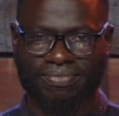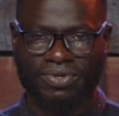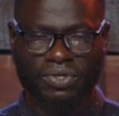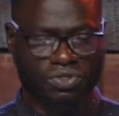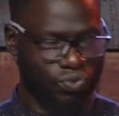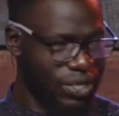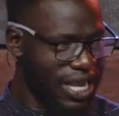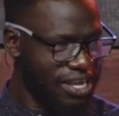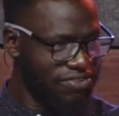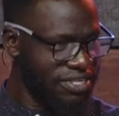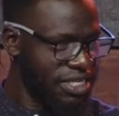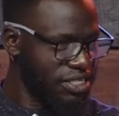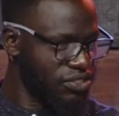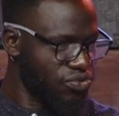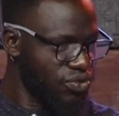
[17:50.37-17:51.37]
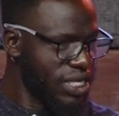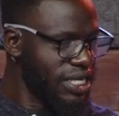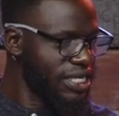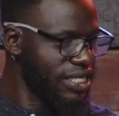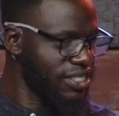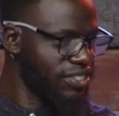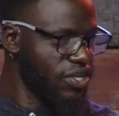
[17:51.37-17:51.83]
Because we have a
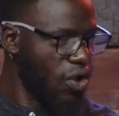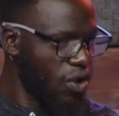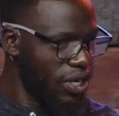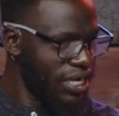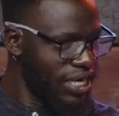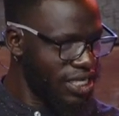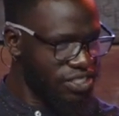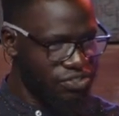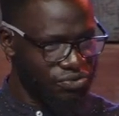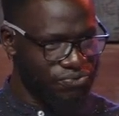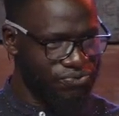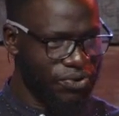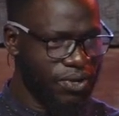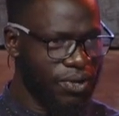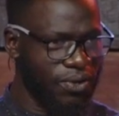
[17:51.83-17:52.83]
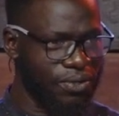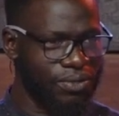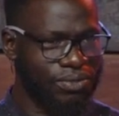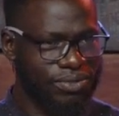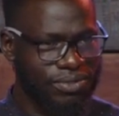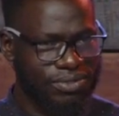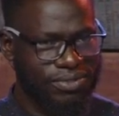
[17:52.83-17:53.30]
Nazarene, he is calling us to follow.
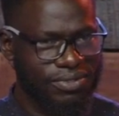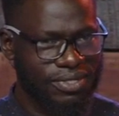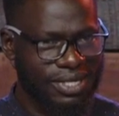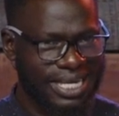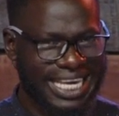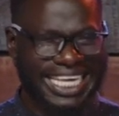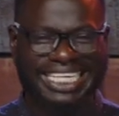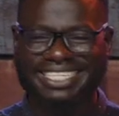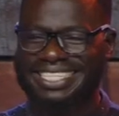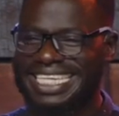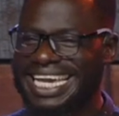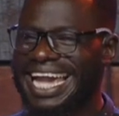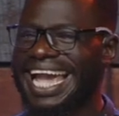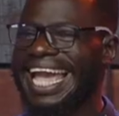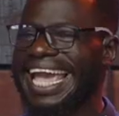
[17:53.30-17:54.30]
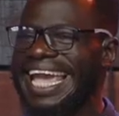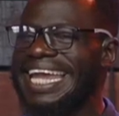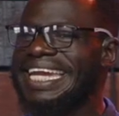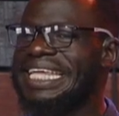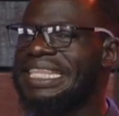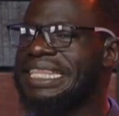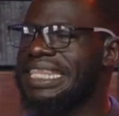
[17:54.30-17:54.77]
Is there
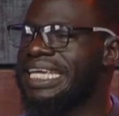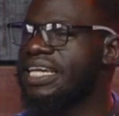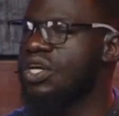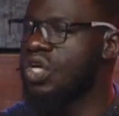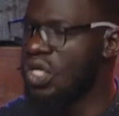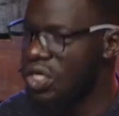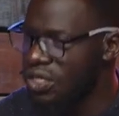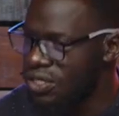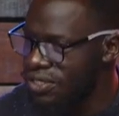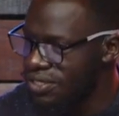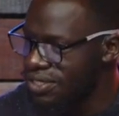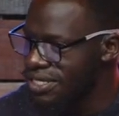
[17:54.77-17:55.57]
anything good?